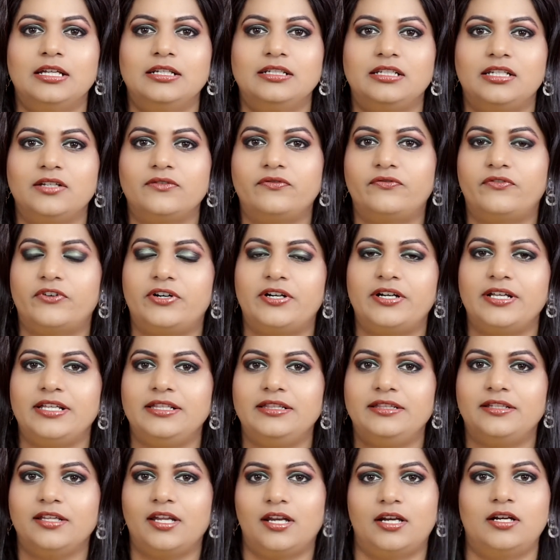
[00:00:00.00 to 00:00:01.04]
differ in
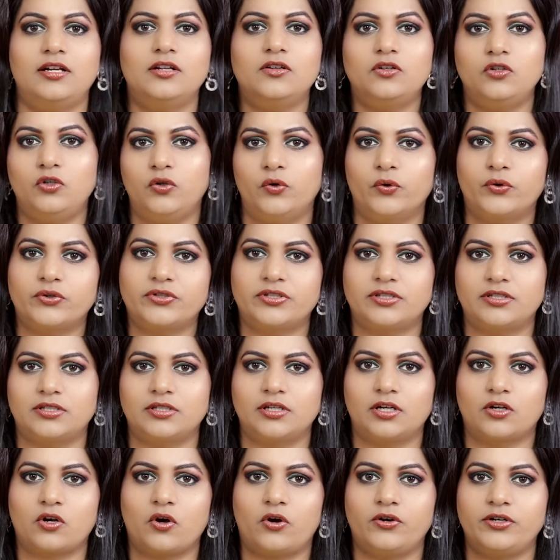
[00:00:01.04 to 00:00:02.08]
their looks
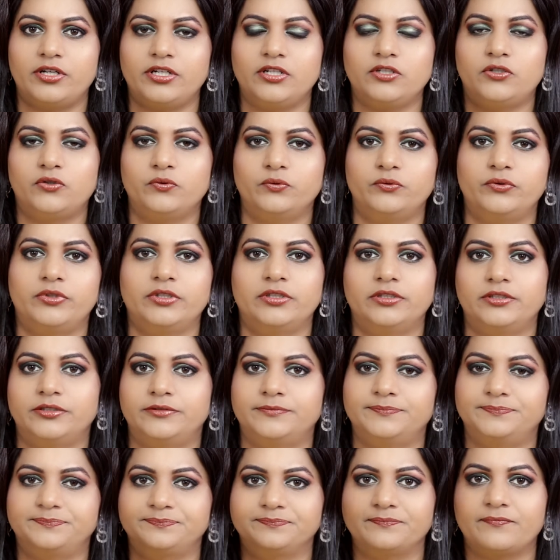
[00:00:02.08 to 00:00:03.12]
according to the
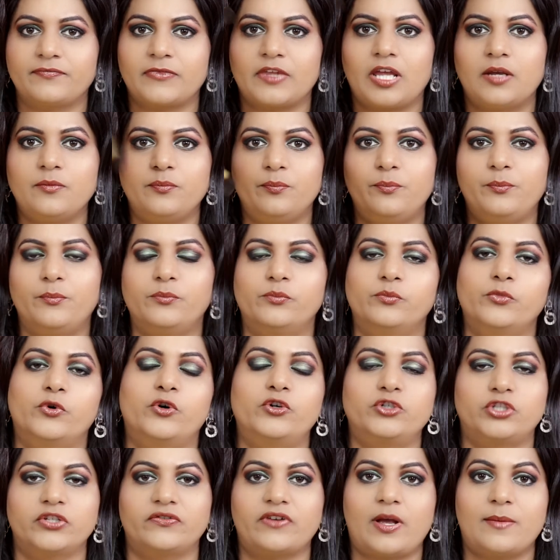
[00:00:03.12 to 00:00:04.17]

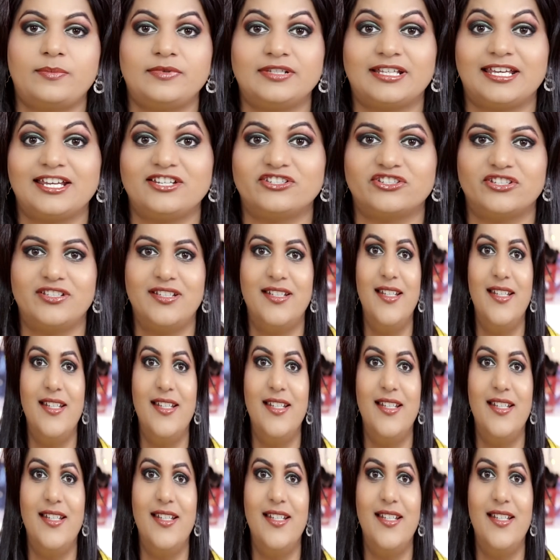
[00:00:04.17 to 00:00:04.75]
modes of application.